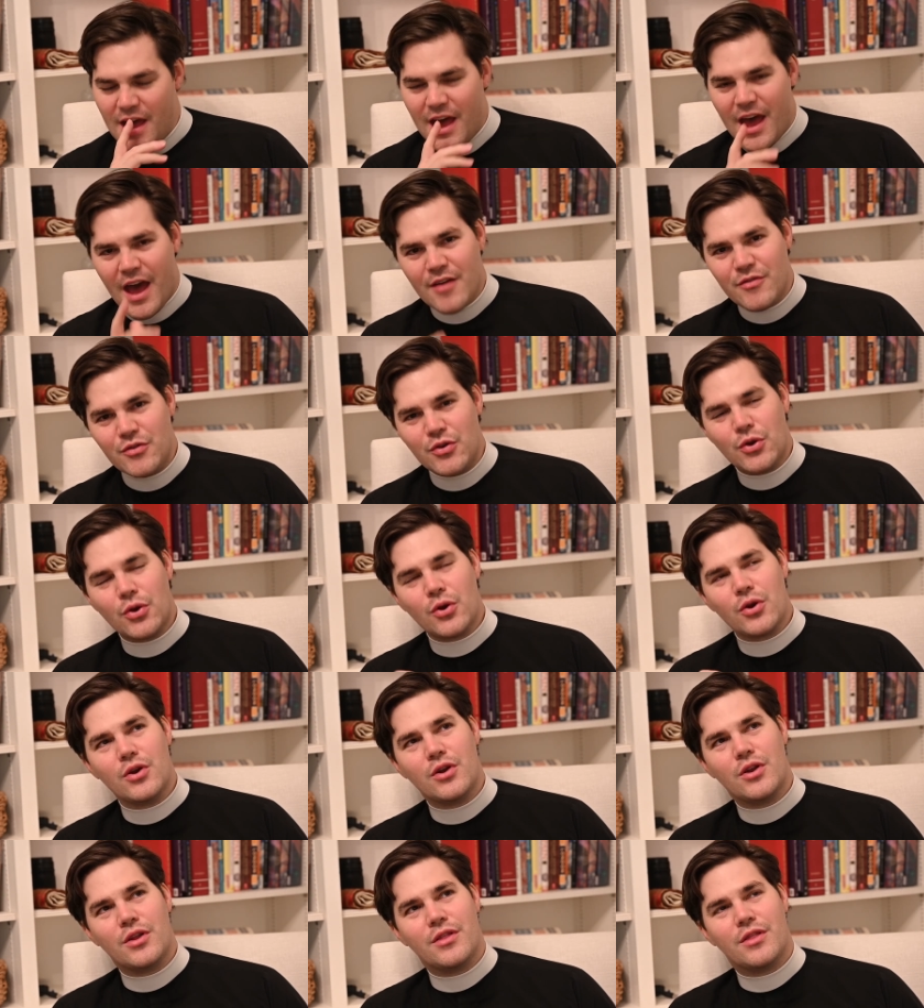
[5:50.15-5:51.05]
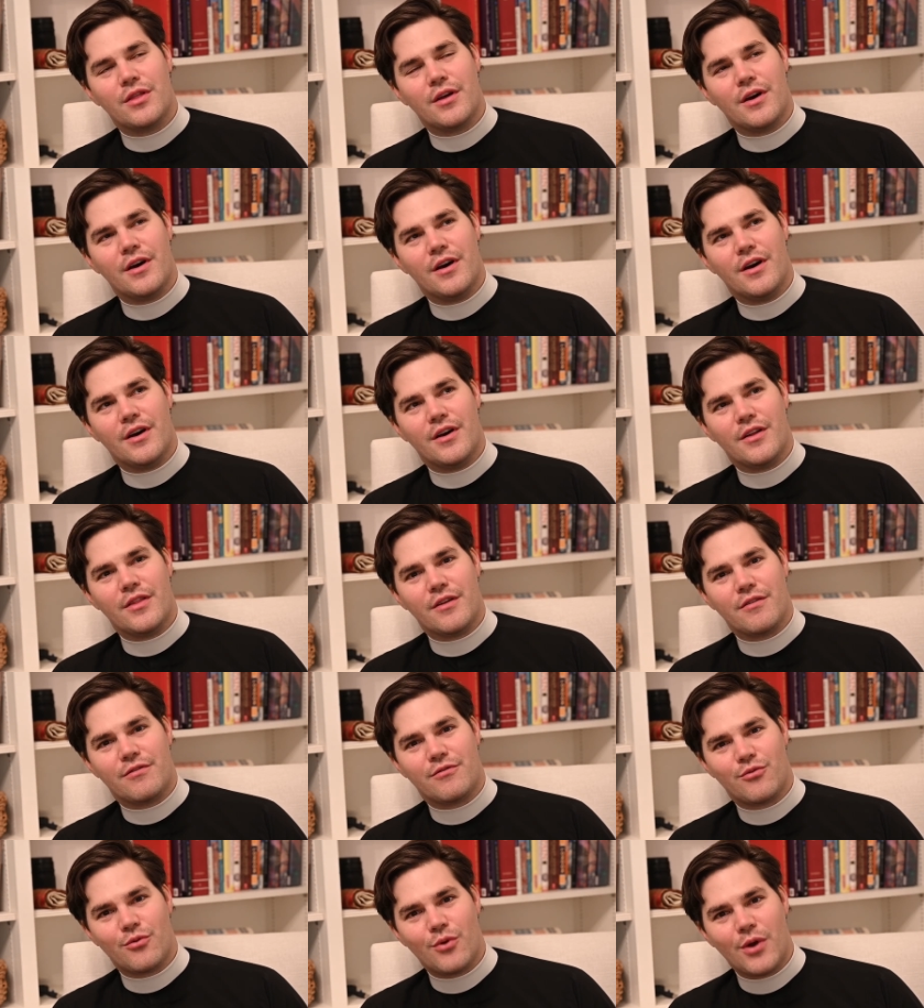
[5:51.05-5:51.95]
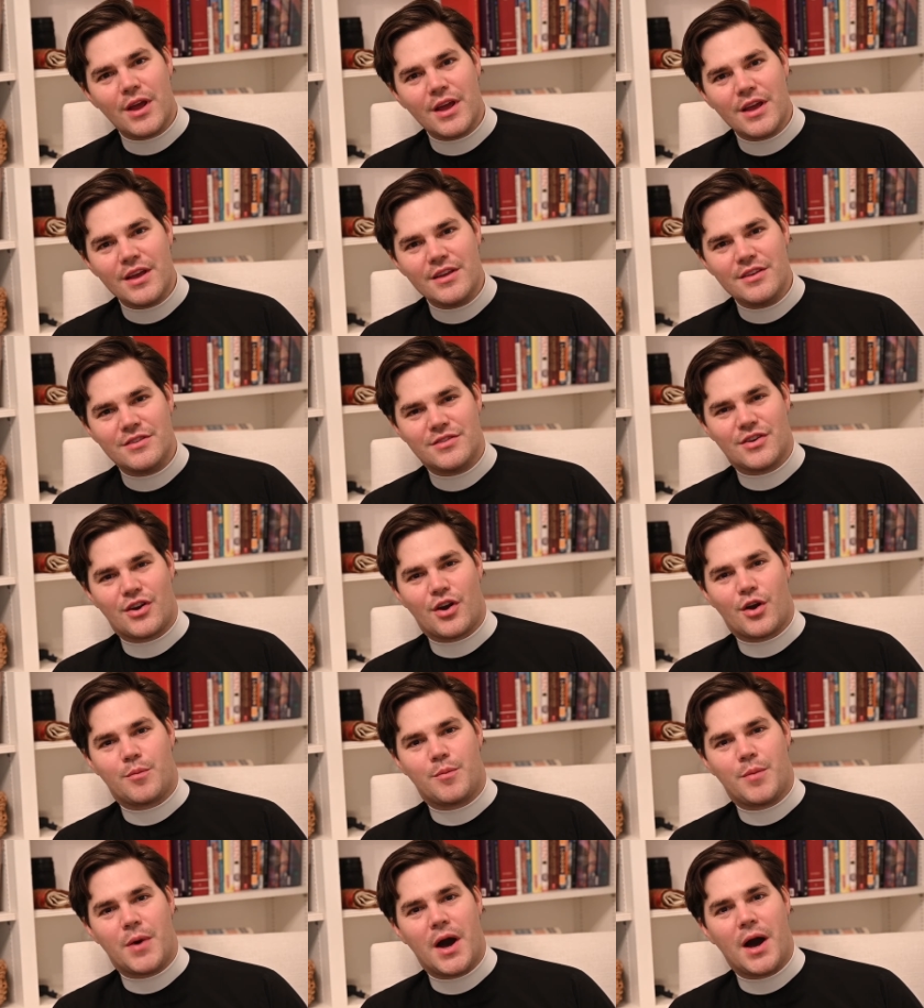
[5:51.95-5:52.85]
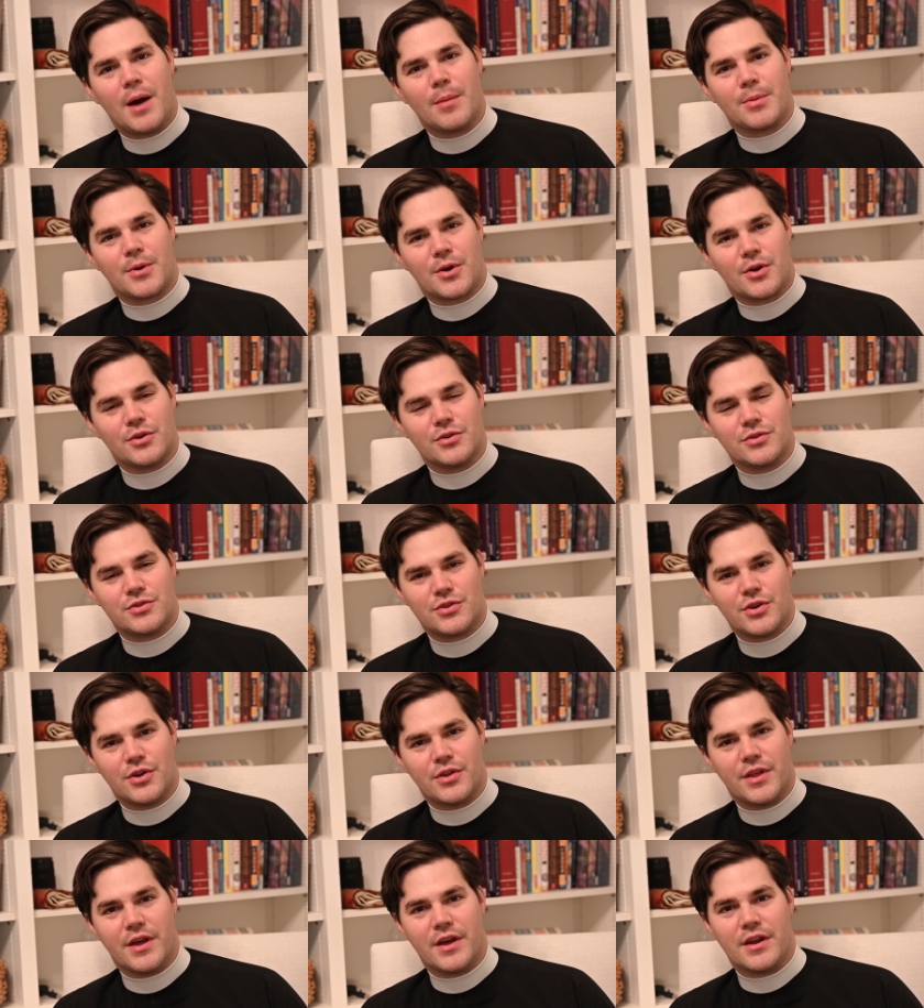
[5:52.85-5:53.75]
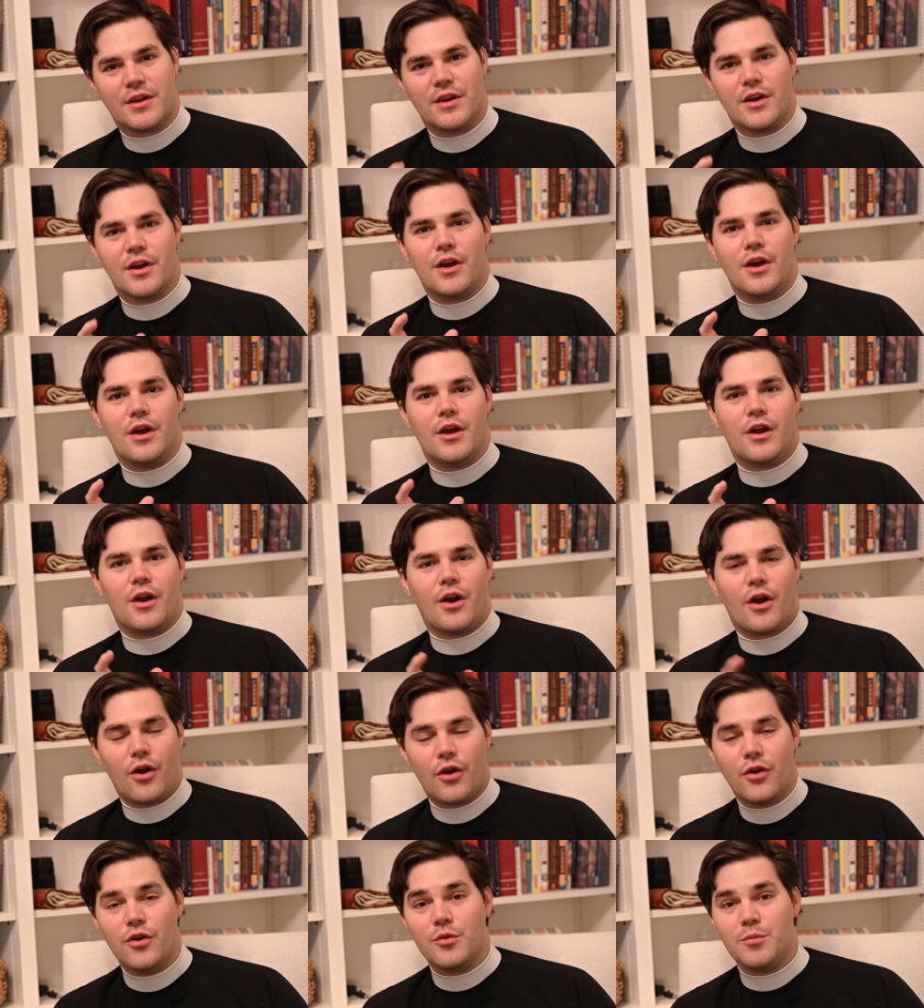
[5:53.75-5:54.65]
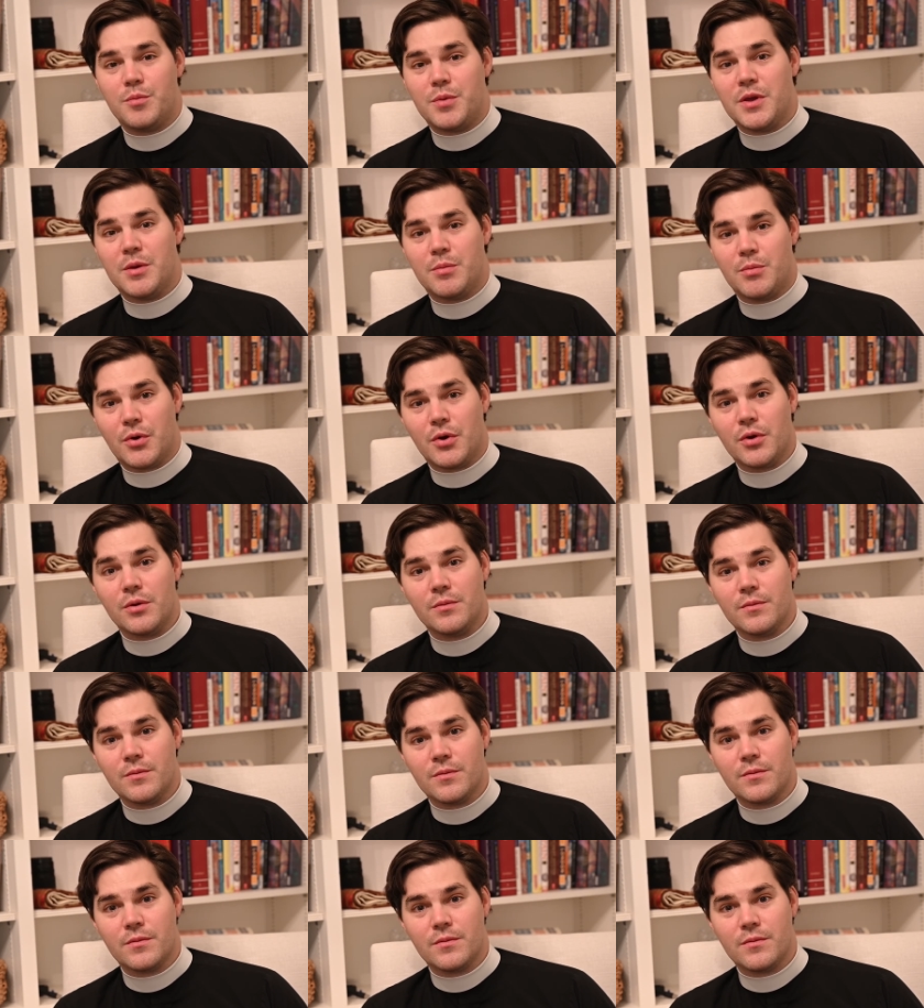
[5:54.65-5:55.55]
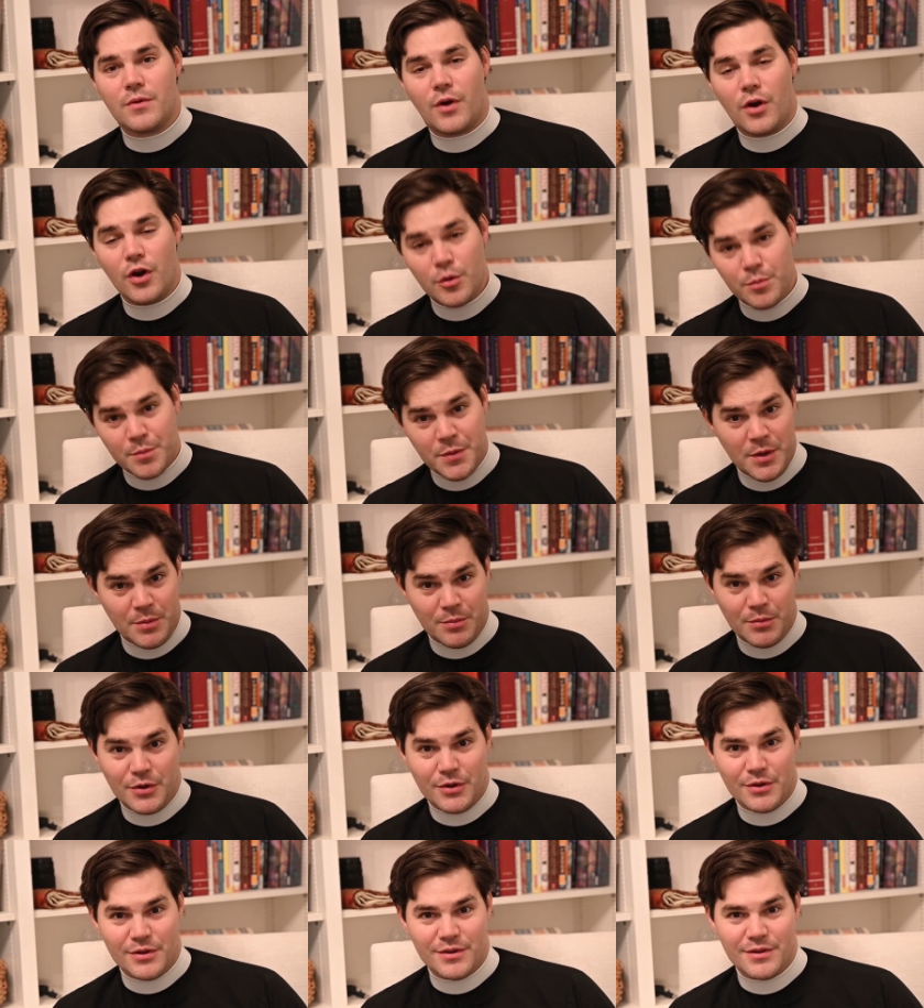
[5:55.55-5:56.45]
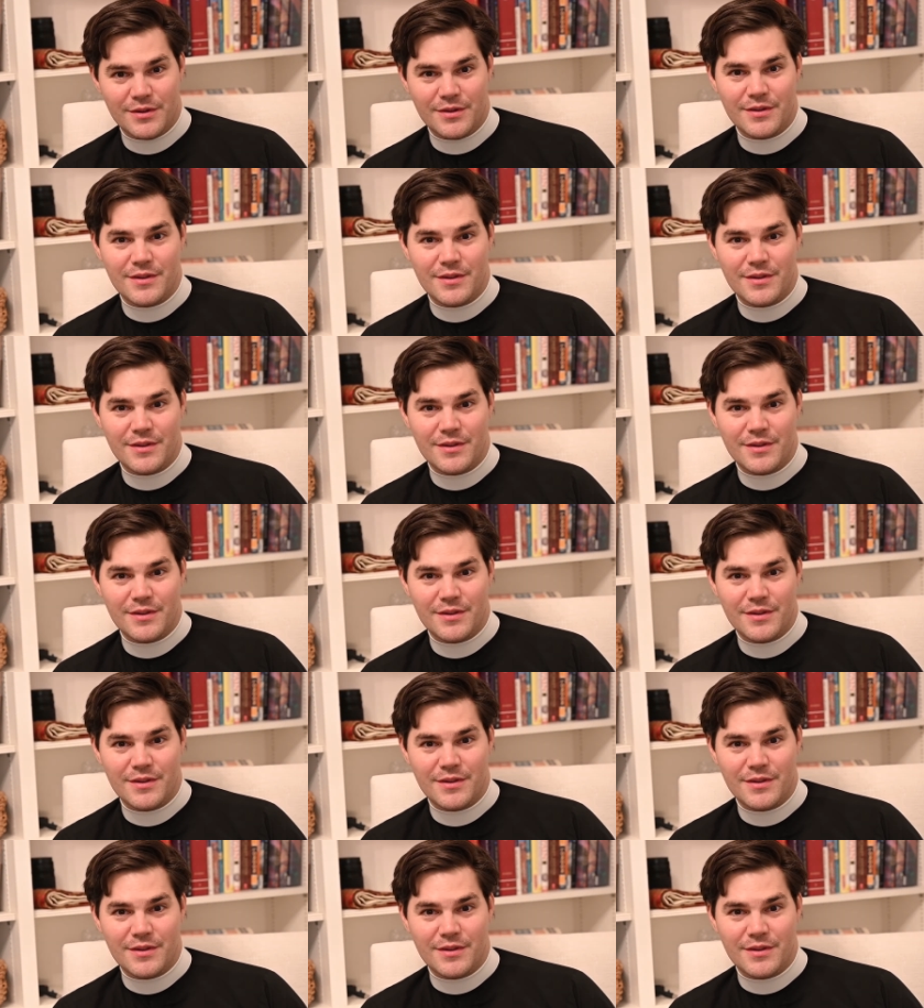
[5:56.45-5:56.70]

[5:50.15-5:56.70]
Have you heard the, the phrase in our pop culture that hurt people hurt people.